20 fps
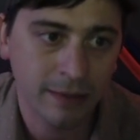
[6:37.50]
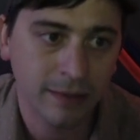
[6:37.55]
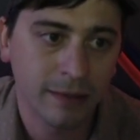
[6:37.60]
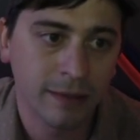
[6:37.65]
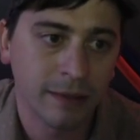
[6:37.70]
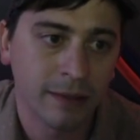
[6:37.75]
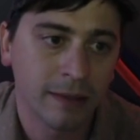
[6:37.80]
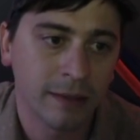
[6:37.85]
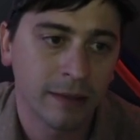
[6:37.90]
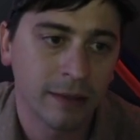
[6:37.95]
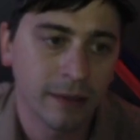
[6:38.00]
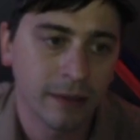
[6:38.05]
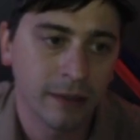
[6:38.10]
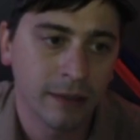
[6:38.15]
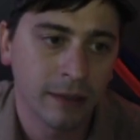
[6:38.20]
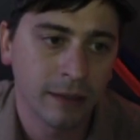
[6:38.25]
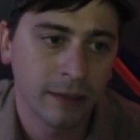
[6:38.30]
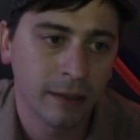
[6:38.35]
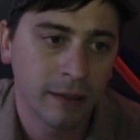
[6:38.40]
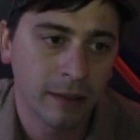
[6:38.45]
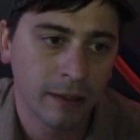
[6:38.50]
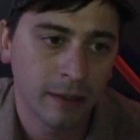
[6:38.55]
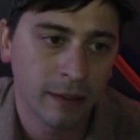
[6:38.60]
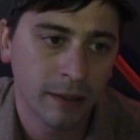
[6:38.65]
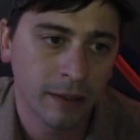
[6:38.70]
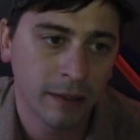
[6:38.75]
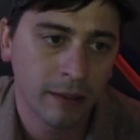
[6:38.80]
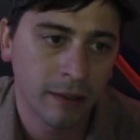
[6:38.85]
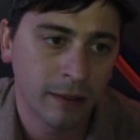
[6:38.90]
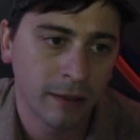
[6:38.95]

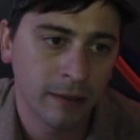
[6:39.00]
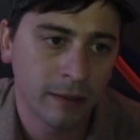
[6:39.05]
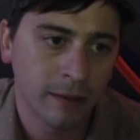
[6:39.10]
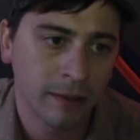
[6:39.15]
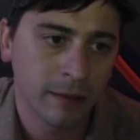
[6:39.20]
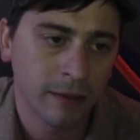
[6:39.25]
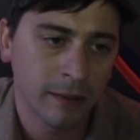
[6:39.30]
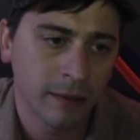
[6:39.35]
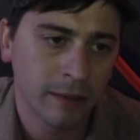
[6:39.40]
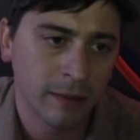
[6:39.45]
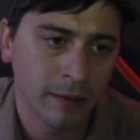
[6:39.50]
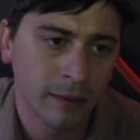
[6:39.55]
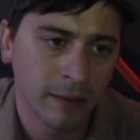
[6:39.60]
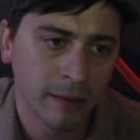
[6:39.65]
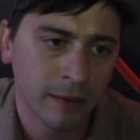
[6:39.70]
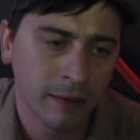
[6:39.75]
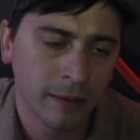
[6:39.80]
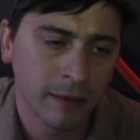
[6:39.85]
(silence)